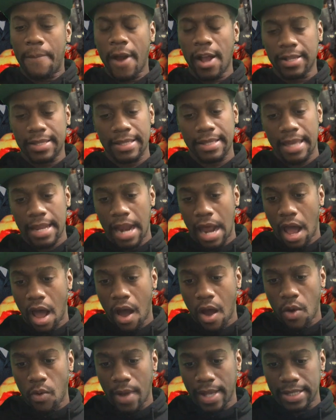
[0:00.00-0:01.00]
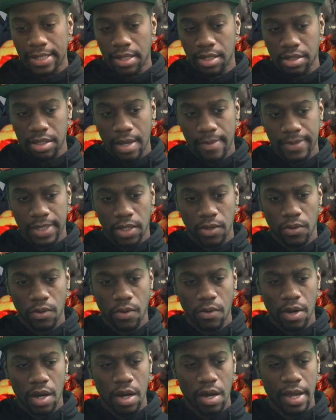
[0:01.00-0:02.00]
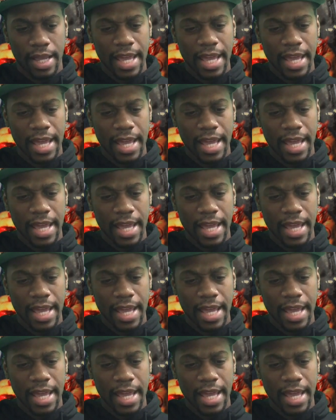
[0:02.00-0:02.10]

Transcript: person that I always looked up to.